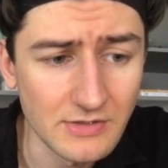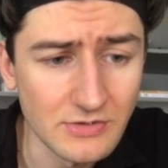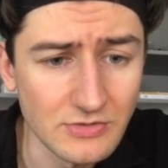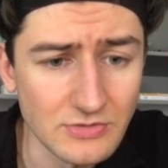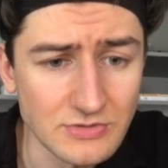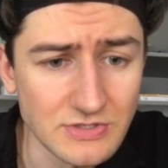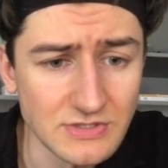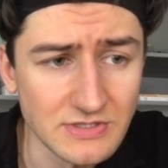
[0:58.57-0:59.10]
you
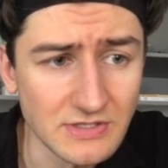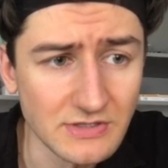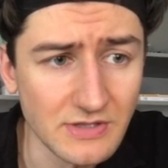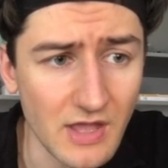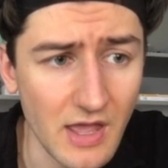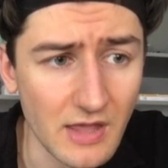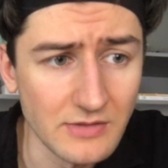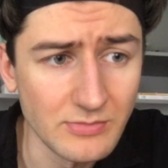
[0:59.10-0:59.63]
just hit
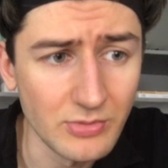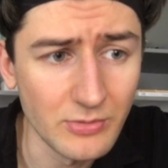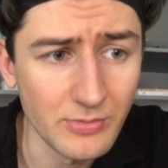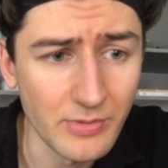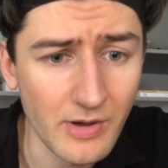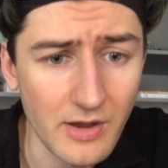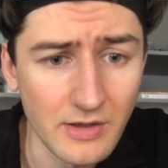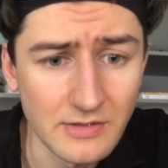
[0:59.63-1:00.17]
add
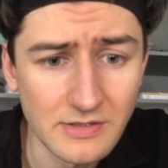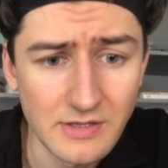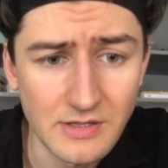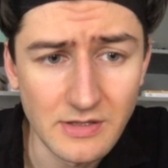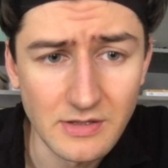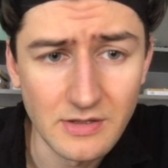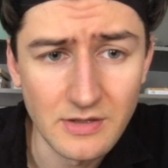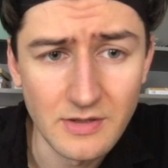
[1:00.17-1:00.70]
proprietary.
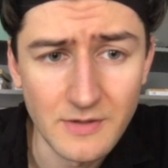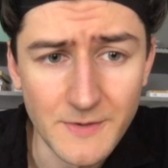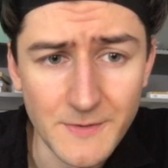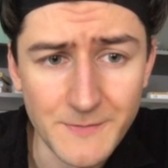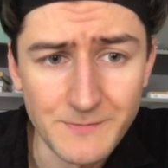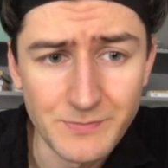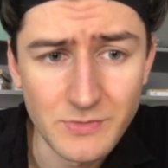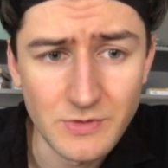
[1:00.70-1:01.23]

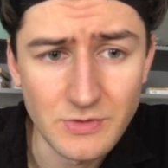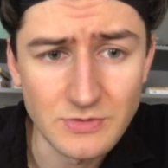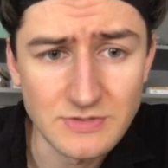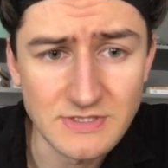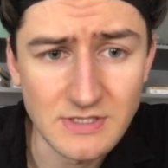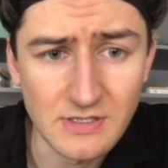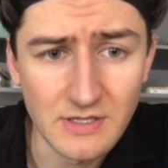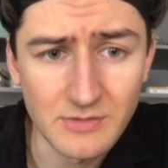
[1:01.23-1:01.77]
You
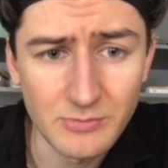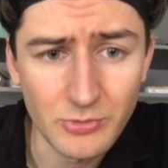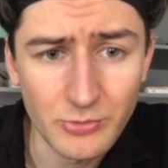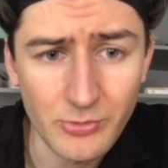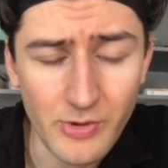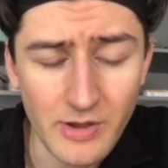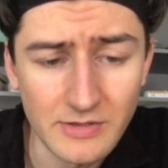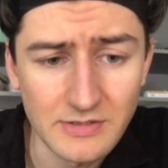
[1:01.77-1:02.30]
select
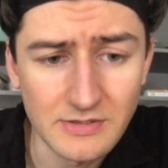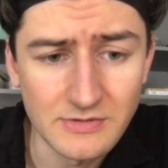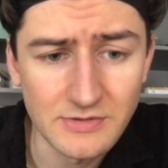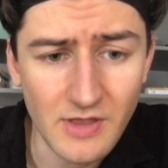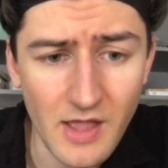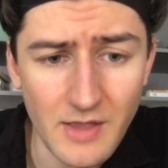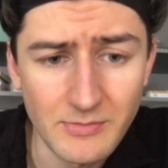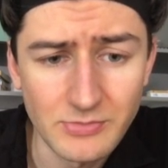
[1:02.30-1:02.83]
proprietary
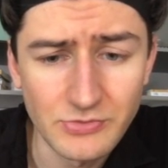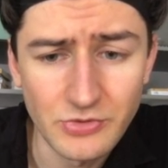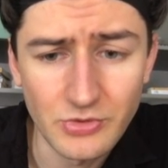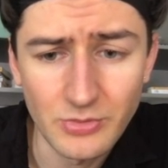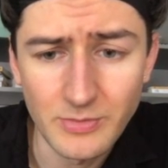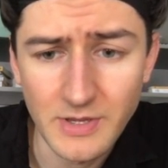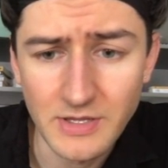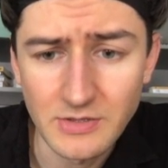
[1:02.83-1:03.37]
type,
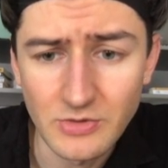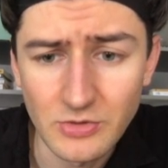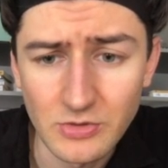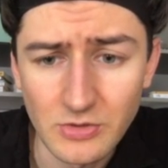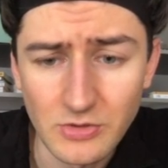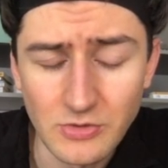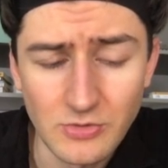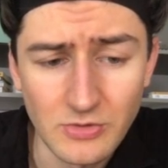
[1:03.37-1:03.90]
domain or
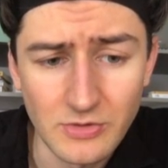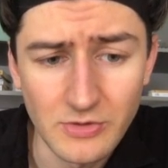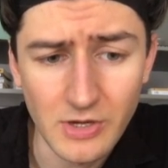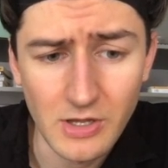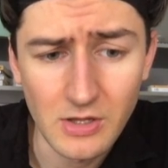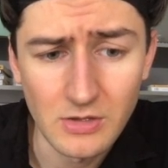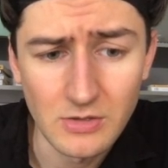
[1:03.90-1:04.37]
URL,